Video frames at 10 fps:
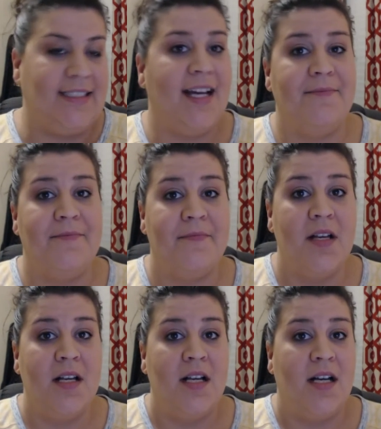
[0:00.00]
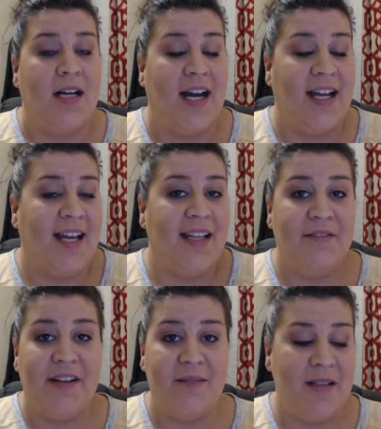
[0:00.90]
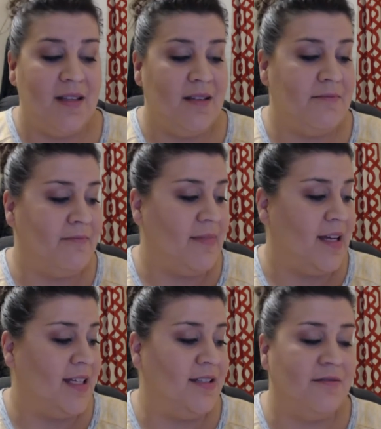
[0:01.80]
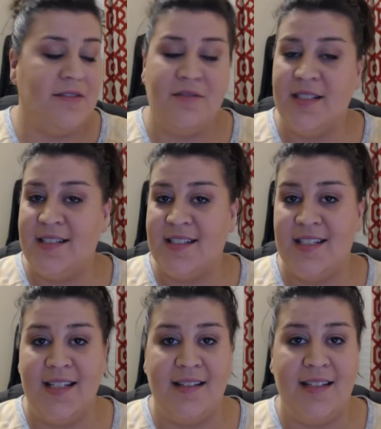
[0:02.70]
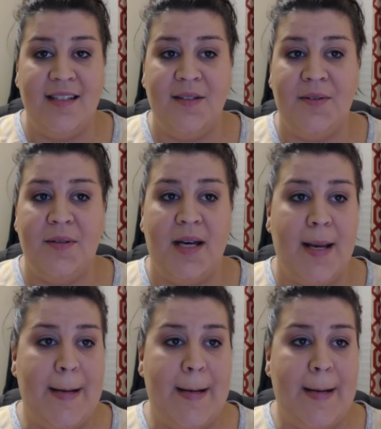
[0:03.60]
Yeah, I highly recommend them. I don't know where else to tell you.